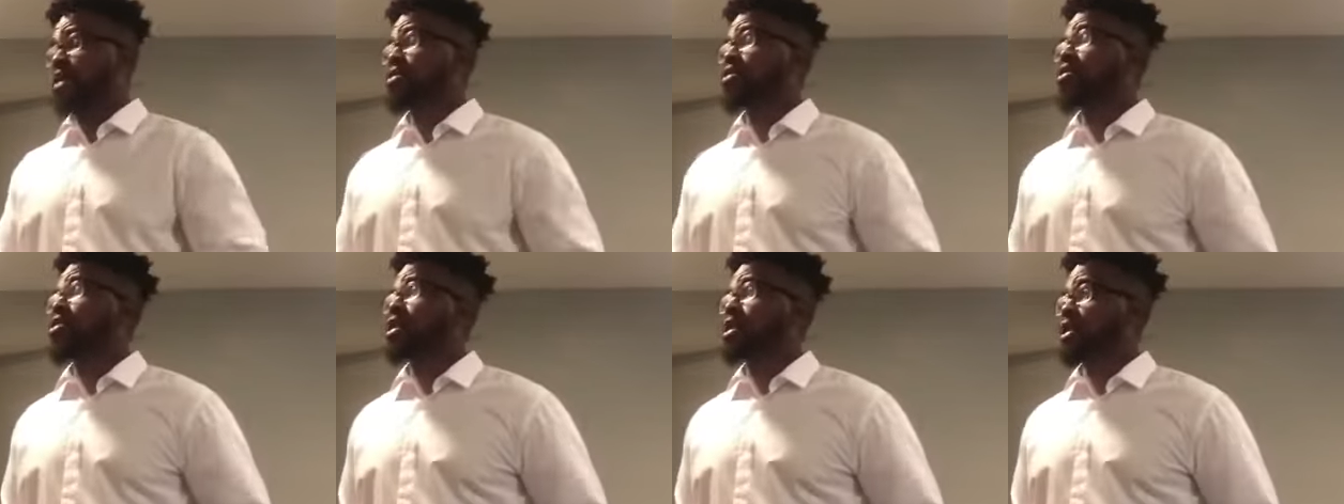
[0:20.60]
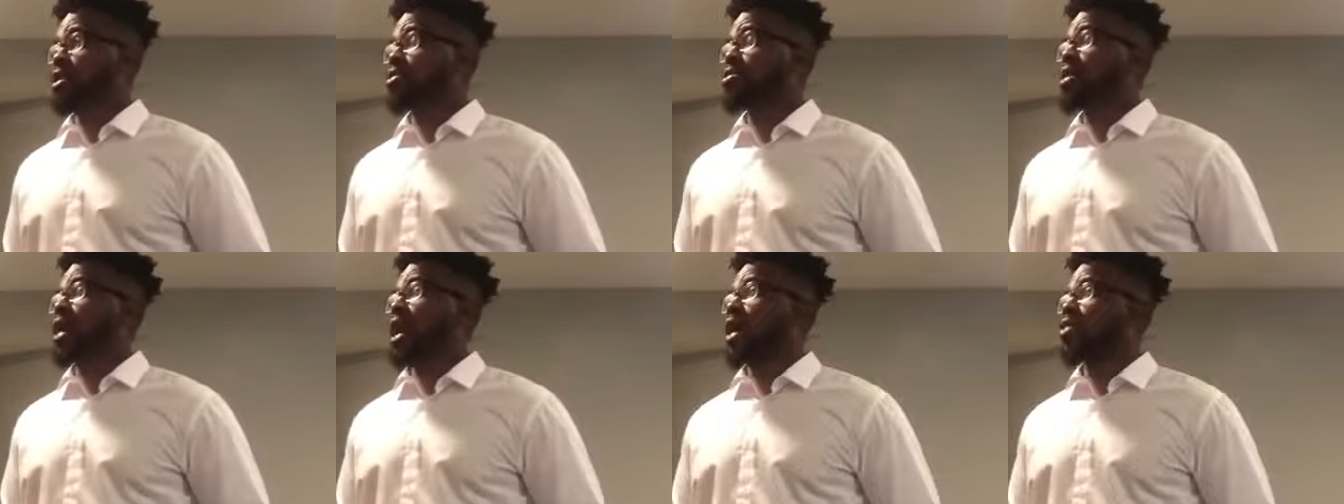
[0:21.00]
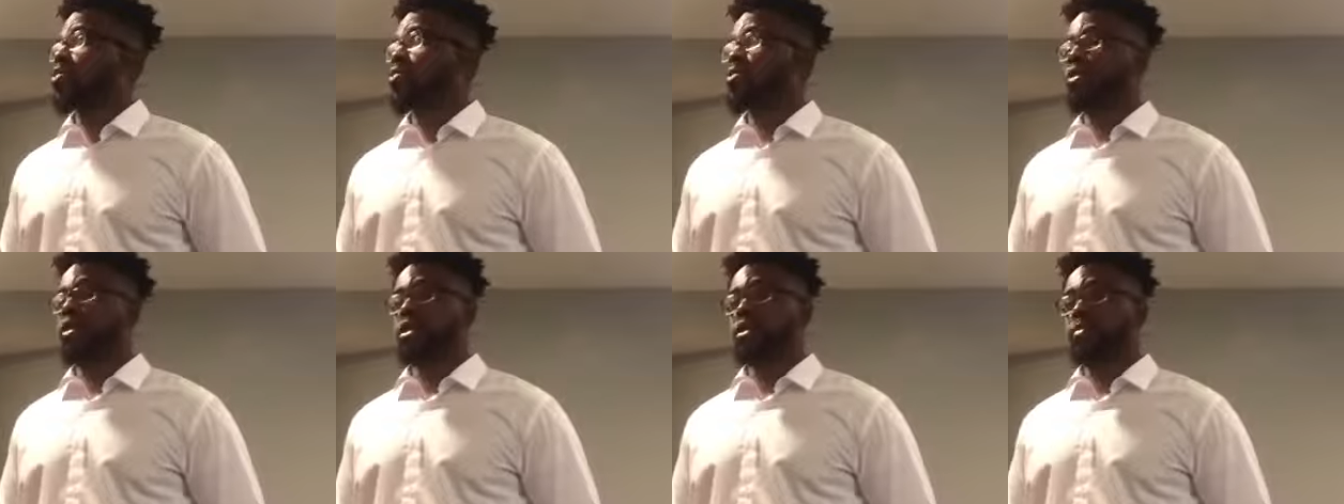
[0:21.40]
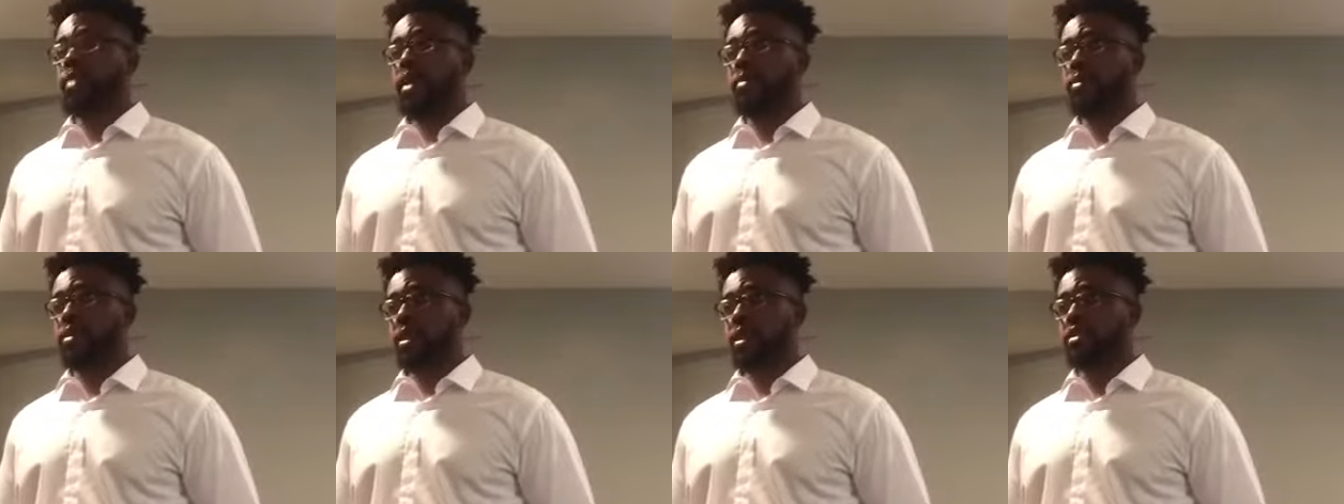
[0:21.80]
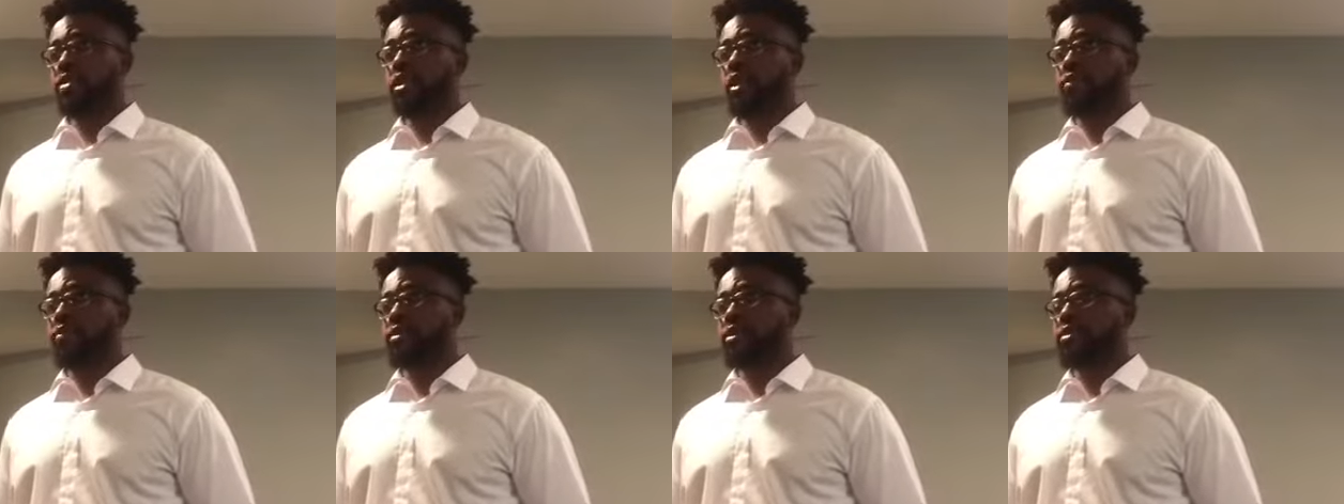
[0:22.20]
on no-knock warrants by police
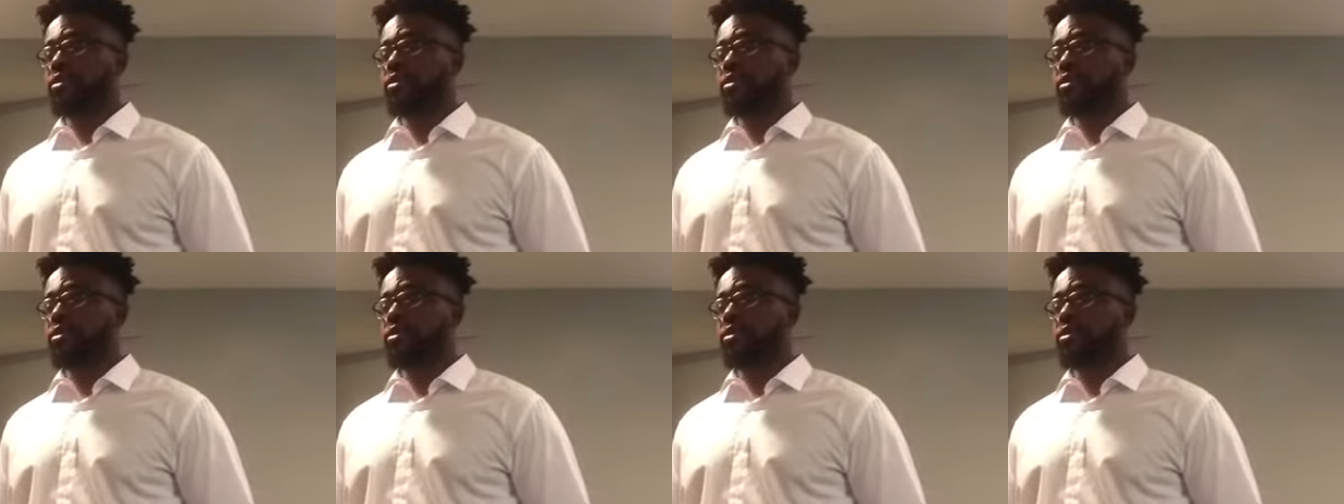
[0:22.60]
officers.